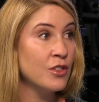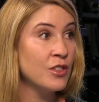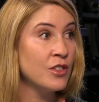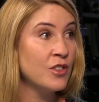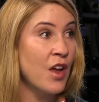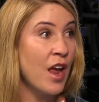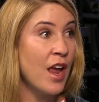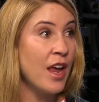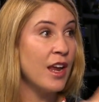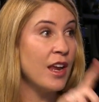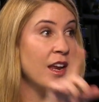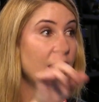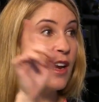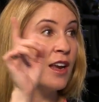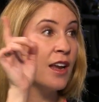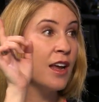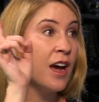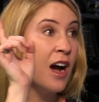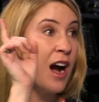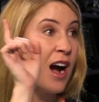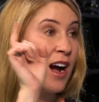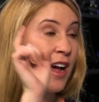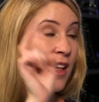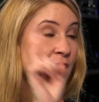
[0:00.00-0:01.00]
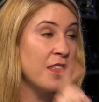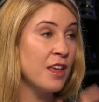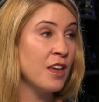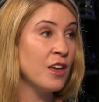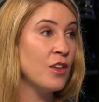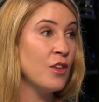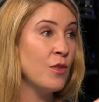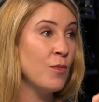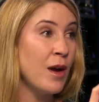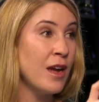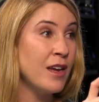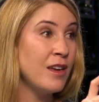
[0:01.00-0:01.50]
you're saying I
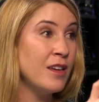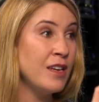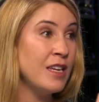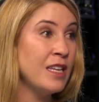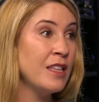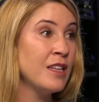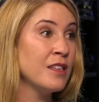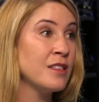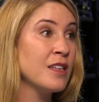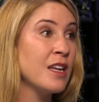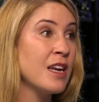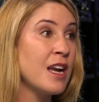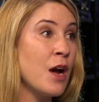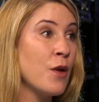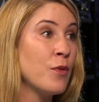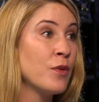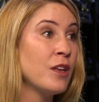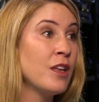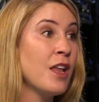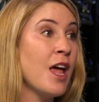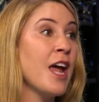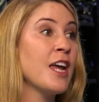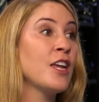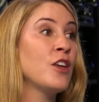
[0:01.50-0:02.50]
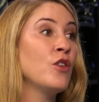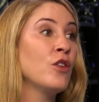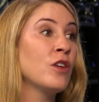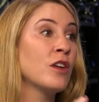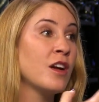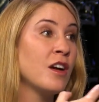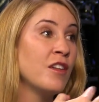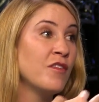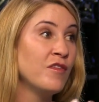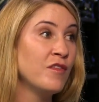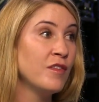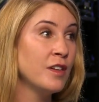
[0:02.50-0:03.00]
think you might need this, and I would like you to
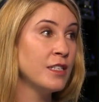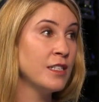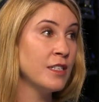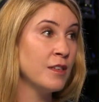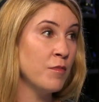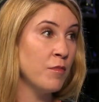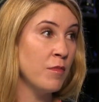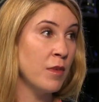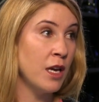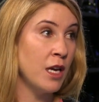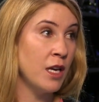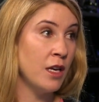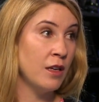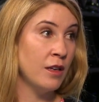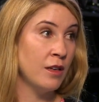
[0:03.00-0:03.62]
come visit me.